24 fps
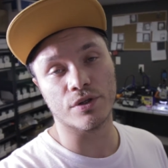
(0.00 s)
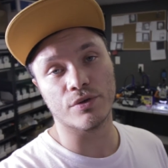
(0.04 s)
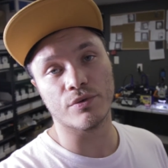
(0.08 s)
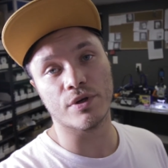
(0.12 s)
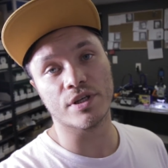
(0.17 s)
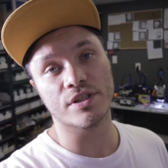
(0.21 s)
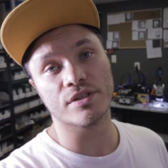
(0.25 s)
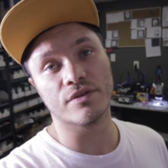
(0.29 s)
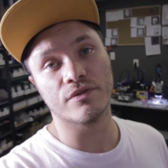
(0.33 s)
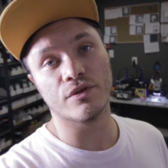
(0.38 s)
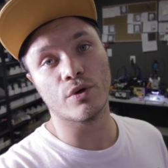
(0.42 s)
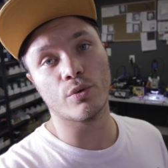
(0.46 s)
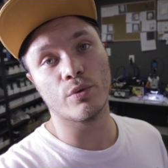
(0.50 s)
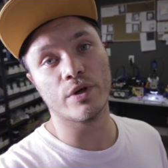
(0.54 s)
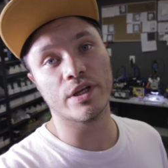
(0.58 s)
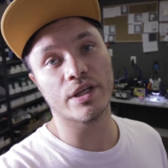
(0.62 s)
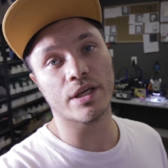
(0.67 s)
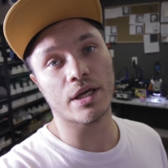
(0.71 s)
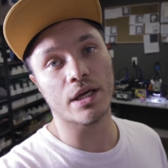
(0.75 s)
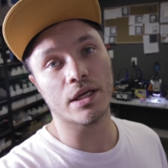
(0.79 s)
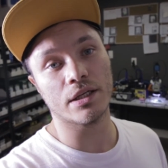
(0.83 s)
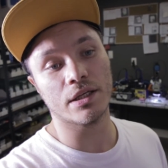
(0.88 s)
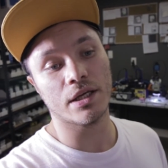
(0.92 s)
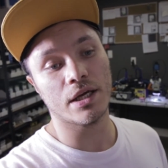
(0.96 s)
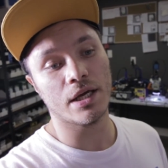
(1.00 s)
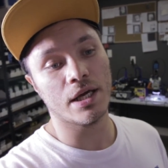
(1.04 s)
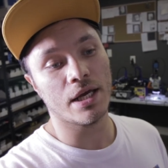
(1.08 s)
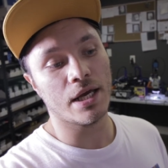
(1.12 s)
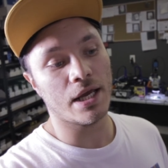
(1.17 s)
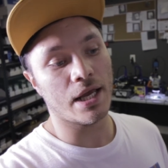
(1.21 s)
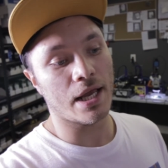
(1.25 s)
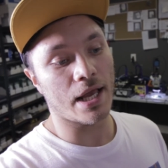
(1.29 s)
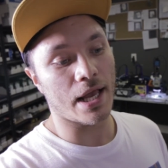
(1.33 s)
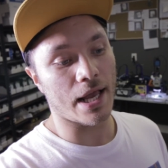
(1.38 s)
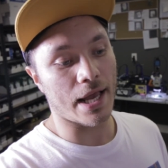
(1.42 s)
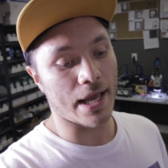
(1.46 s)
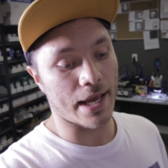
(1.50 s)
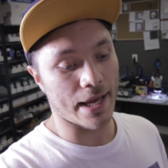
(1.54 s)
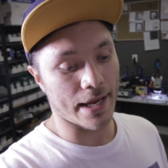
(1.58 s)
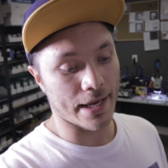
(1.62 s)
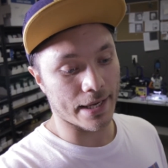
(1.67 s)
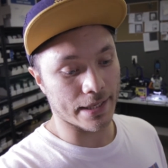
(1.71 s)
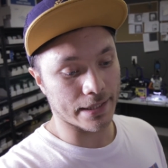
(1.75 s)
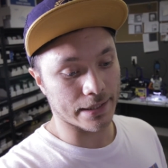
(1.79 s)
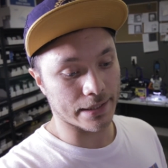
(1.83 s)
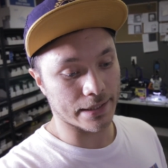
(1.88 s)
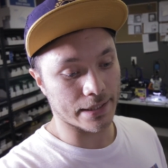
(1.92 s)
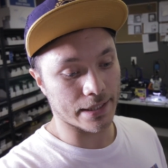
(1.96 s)
the rest of your weekend
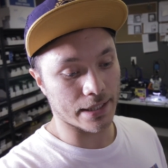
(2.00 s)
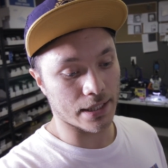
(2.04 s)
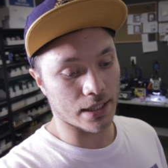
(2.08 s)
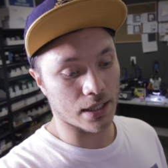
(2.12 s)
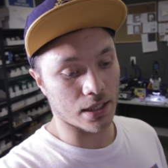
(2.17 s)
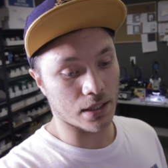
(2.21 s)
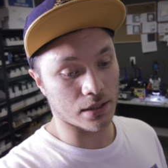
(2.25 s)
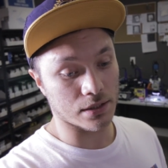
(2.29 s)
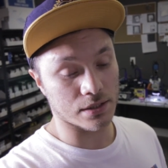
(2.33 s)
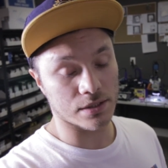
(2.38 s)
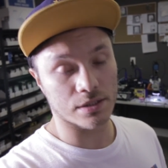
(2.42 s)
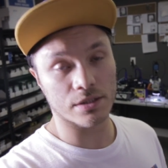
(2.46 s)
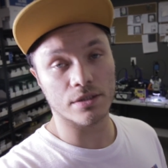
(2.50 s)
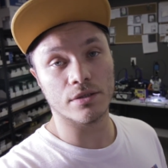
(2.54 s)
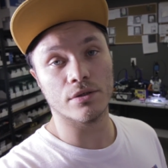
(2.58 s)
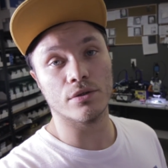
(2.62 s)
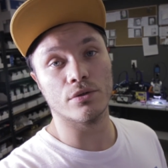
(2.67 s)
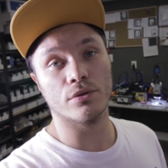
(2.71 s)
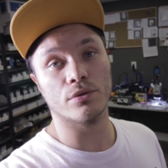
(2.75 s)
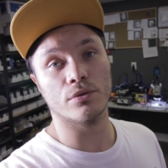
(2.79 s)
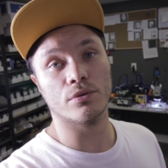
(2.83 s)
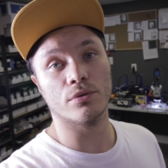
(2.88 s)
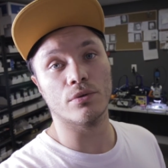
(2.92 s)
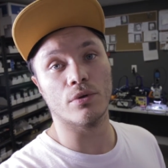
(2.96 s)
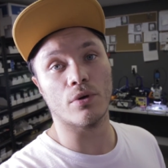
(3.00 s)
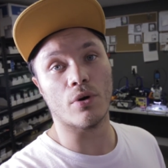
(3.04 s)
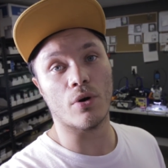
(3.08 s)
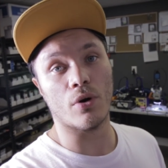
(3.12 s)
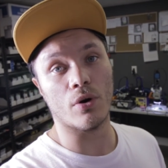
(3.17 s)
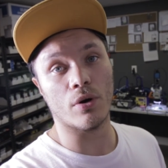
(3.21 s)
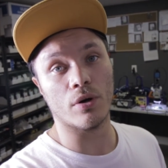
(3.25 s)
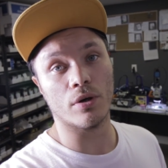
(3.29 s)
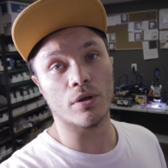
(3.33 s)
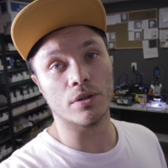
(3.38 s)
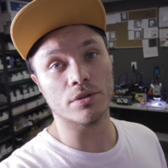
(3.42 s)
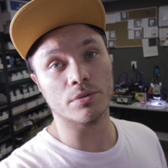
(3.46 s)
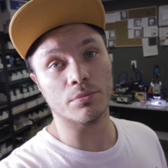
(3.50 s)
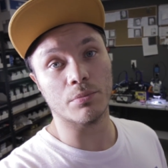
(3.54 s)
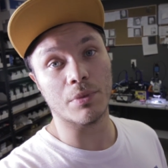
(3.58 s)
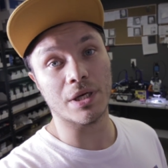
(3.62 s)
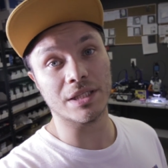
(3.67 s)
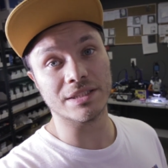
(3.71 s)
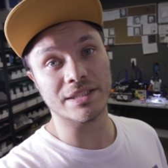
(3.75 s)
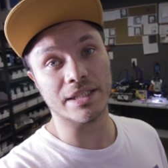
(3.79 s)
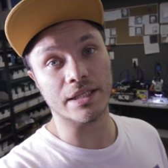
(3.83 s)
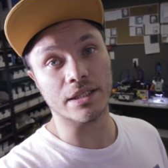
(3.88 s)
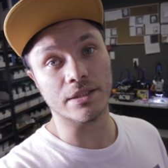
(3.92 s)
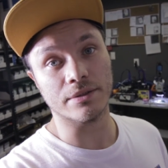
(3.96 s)
and uh, I'll see you on
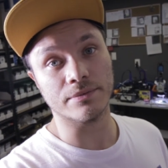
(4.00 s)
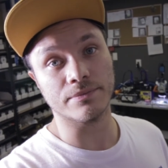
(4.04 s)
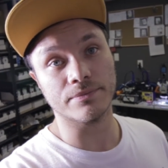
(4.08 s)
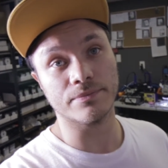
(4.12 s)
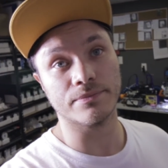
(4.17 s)
Monday.